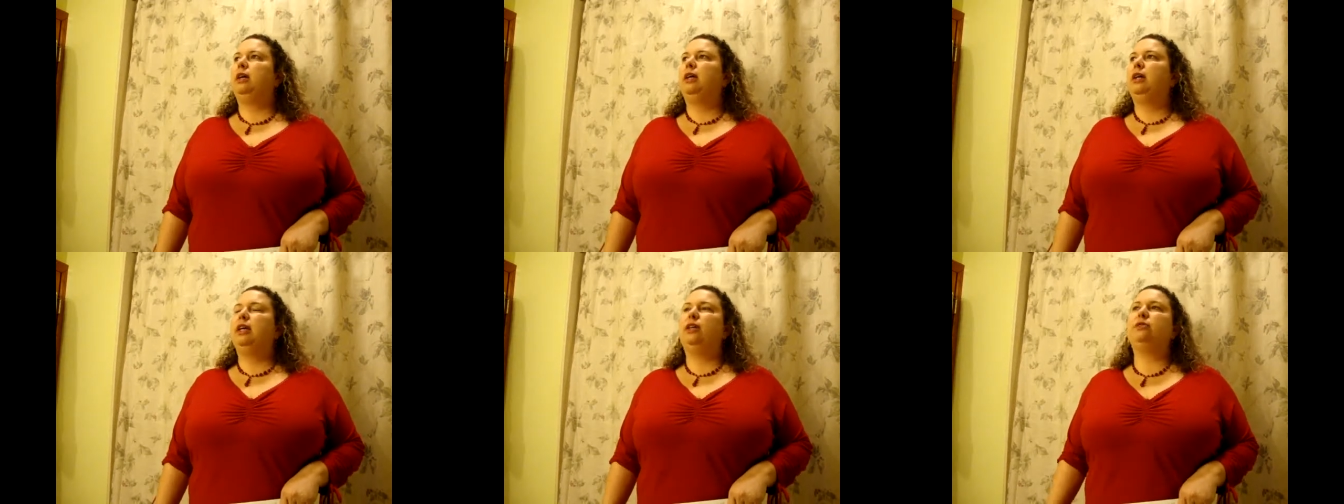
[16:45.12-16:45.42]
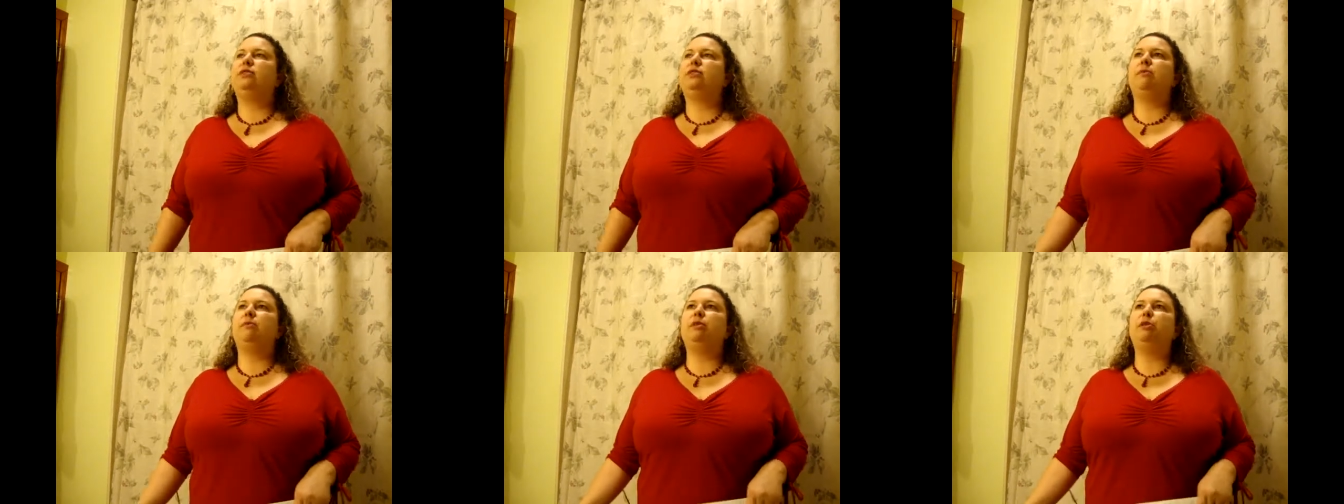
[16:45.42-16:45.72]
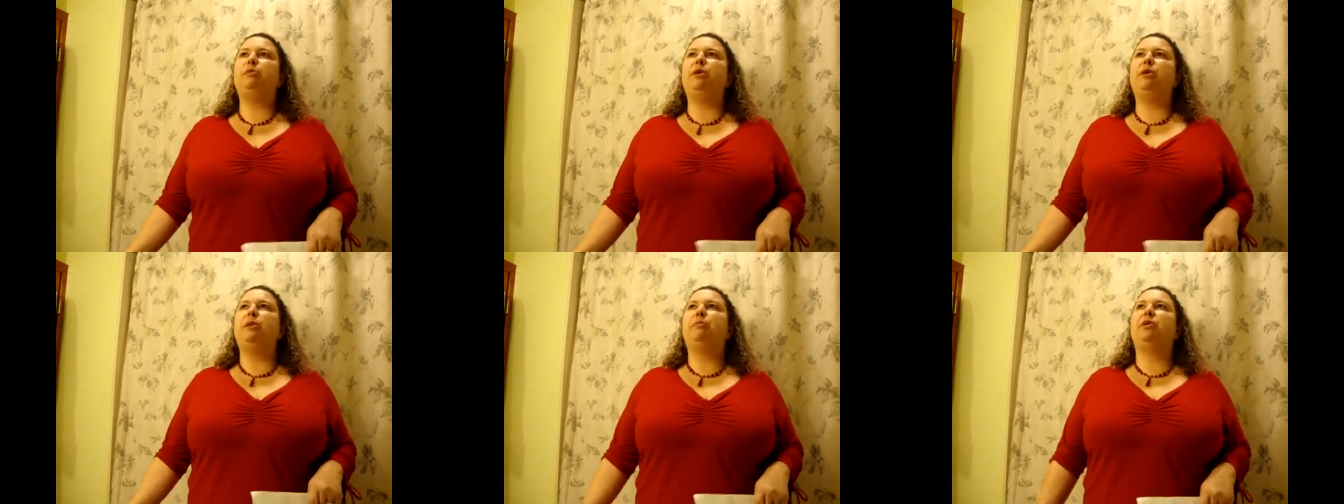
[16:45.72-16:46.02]
You know, some of
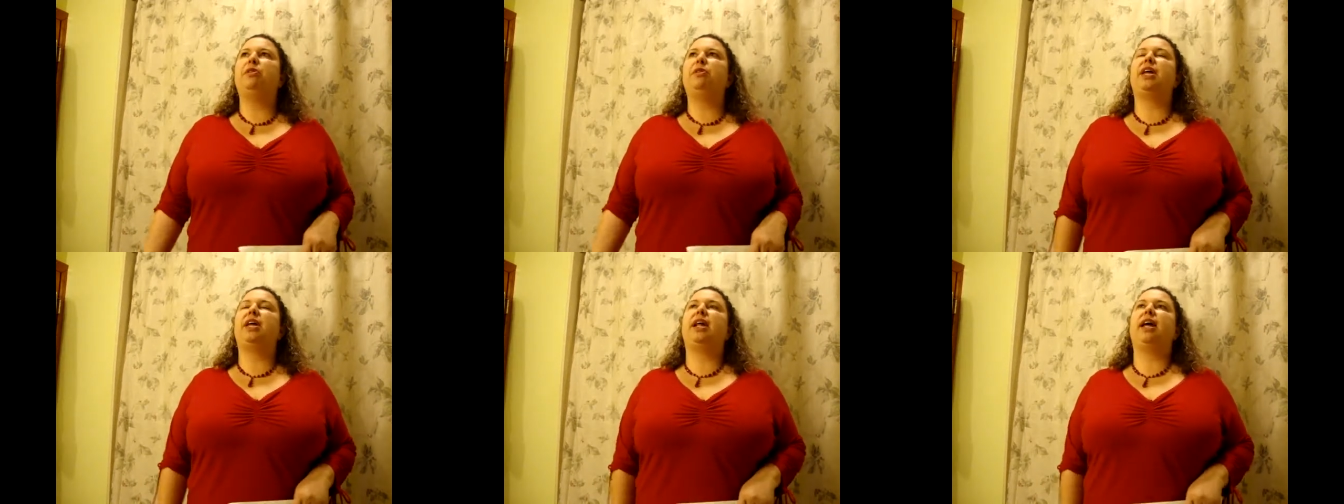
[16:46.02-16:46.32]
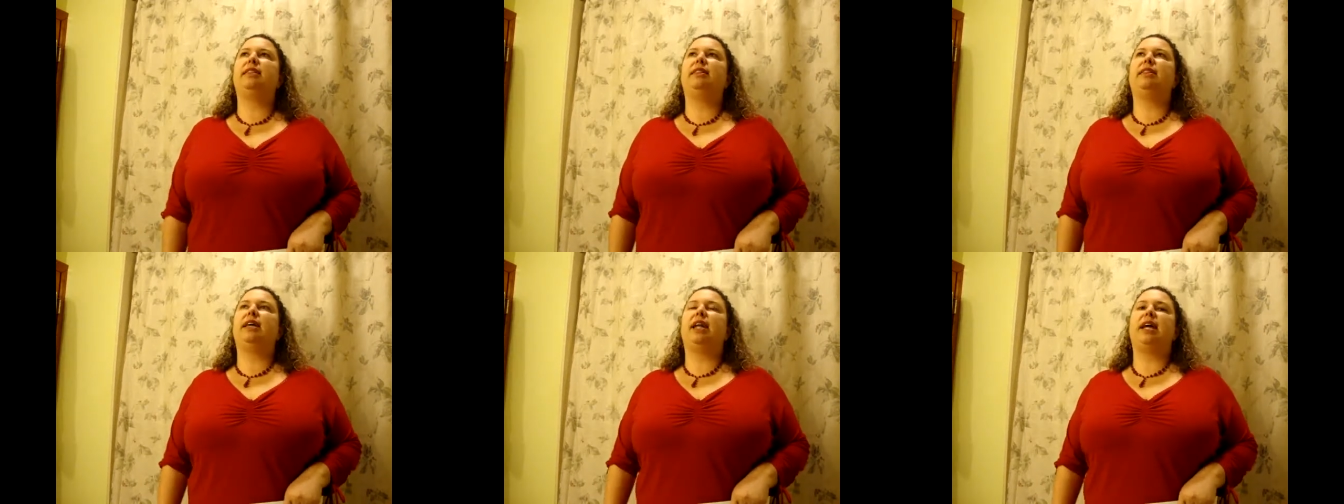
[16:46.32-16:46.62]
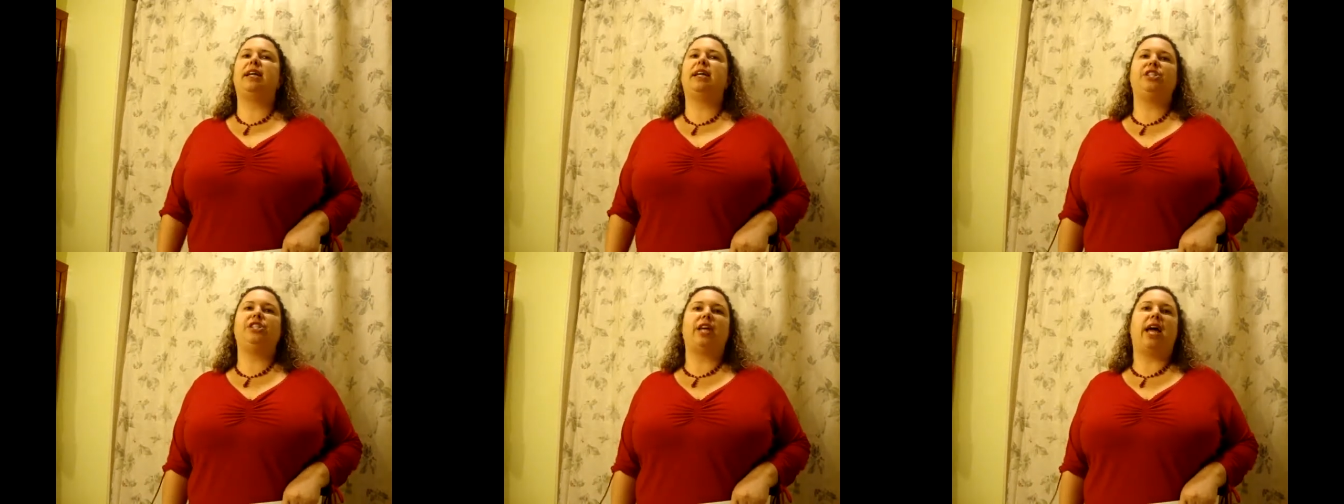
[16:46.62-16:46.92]
the people that
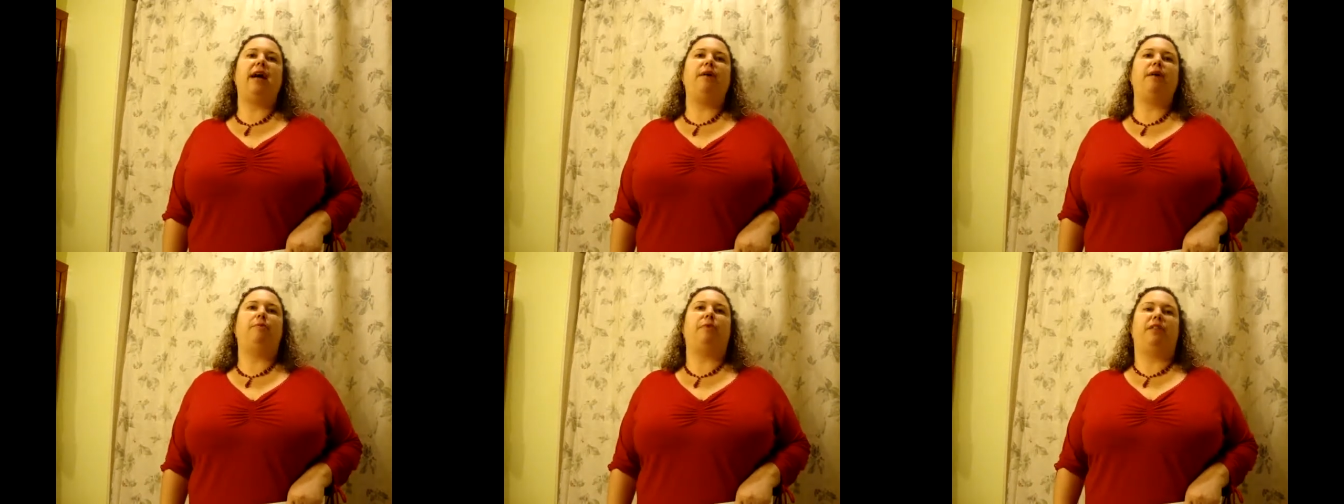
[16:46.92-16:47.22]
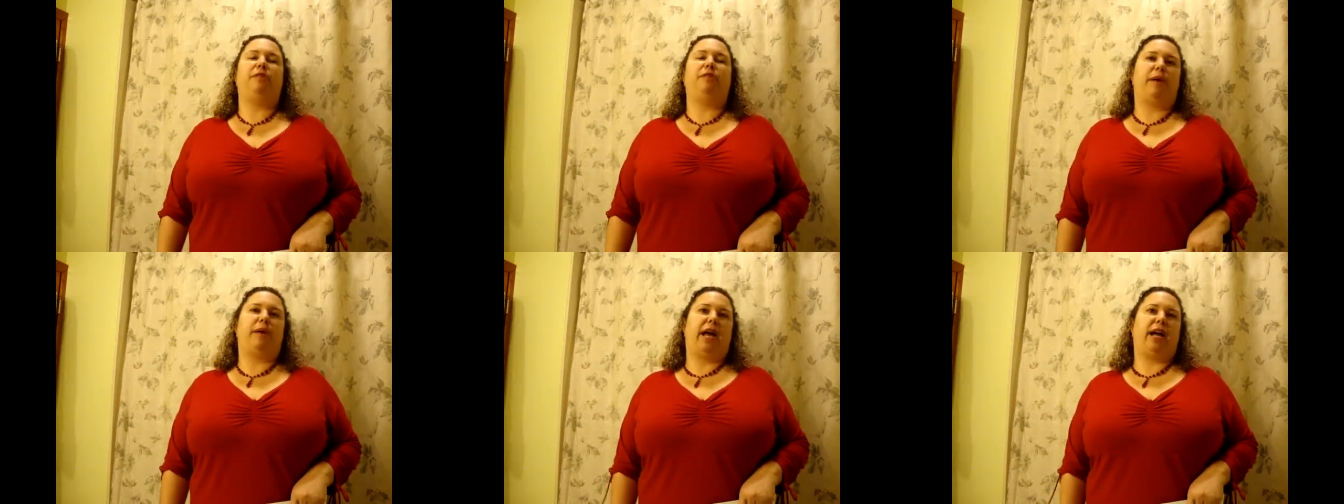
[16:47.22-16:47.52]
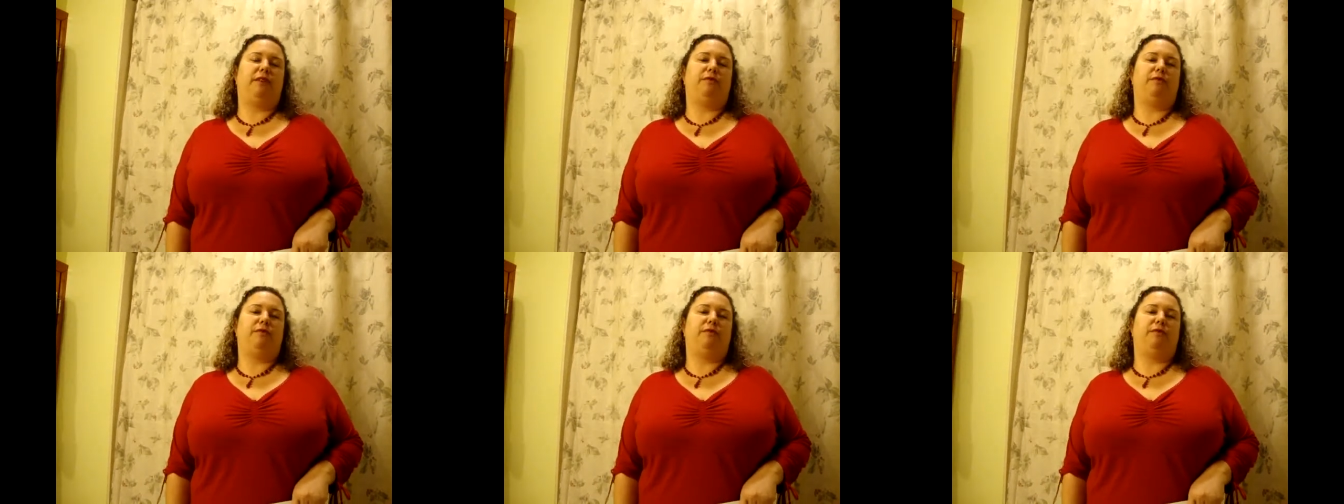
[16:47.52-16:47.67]
I chat with back